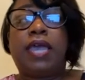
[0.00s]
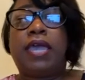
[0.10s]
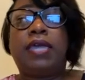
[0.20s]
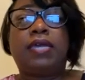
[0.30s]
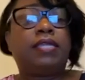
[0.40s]

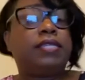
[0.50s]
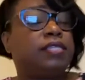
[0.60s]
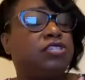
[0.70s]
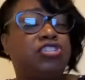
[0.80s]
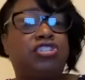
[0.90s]
And he
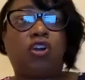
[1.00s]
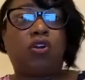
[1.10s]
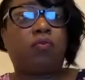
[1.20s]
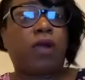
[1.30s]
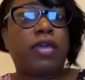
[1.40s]
said, just
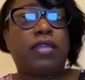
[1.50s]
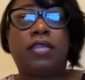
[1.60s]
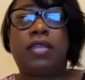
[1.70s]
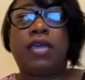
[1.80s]
start writing.